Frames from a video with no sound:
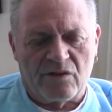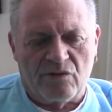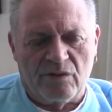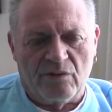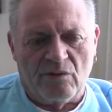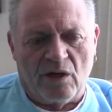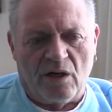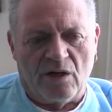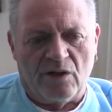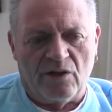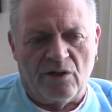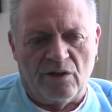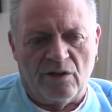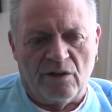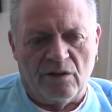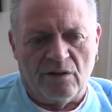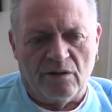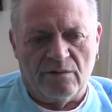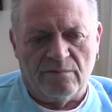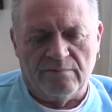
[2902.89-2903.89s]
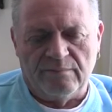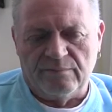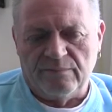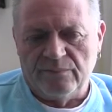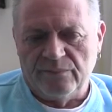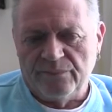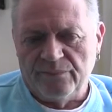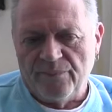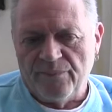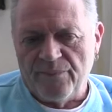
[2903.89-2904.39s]
Treewalker,
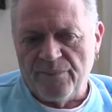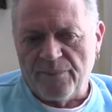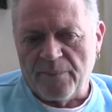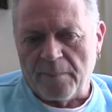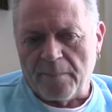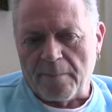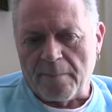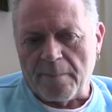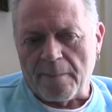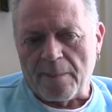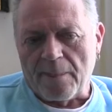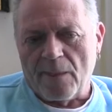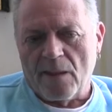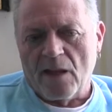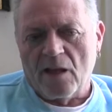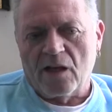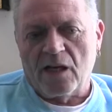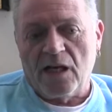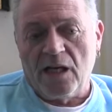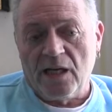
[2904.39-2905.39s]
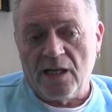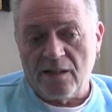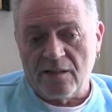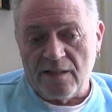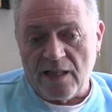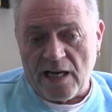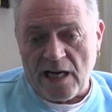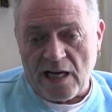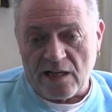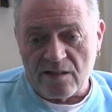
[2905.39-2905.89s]
King
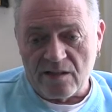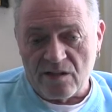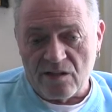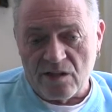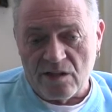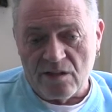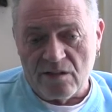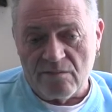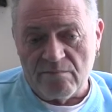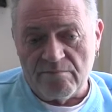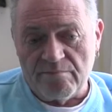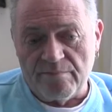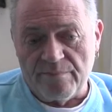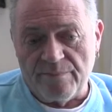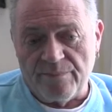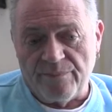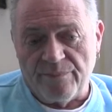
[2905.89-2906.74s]
Thaxton,